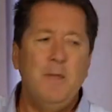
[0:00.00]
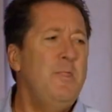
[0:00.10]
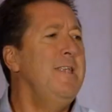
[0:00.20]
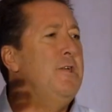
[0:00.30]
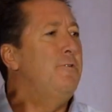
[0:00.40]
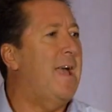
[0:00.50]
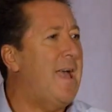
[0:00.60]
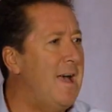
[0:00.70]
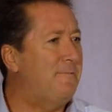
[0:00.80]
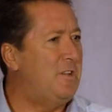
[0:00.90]
then you'd
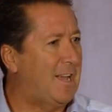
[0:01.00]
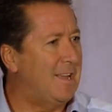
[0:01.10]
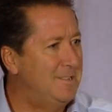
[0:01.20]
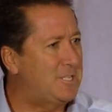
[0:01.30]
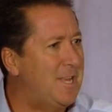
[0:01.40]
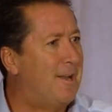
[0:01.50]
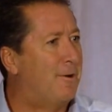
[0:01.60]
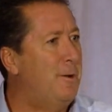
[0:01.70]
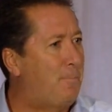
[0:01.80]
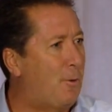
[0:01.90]
have to
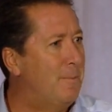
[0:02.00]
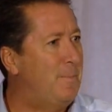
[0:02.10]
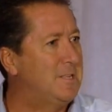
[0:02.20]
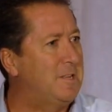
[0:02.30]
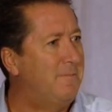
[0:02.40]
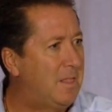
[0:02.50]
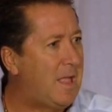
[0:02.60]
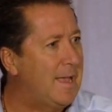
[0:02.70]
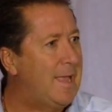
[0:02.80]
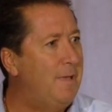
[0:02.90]
consider the purpose of
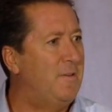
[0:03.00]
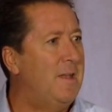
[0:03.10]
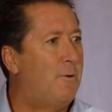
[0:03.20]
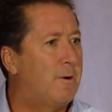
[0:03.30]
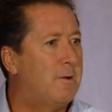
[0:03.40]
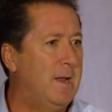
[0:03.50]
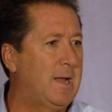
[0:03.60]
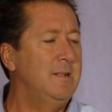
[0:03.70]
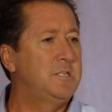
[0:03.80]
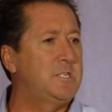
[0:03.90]
life in order to
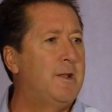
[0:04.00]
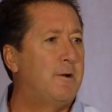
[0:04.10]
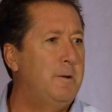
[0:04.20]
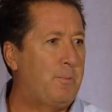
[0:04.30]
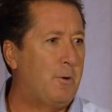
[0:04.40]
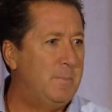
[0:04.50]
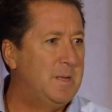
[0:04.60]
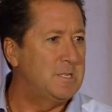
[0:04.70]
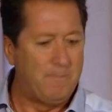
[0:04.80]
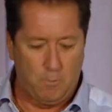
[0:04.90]
consider the
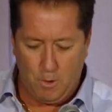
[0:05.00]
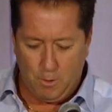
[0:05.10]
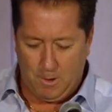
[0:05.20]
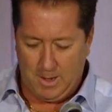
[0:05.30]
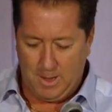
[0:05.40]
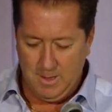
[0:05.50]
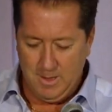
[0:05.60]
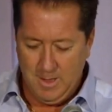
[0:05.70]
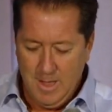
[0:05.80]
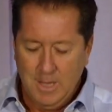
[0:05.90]
purpose of work.
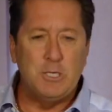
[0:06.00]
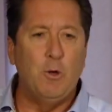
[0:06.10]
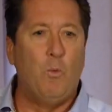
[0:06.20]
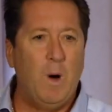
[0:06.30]
So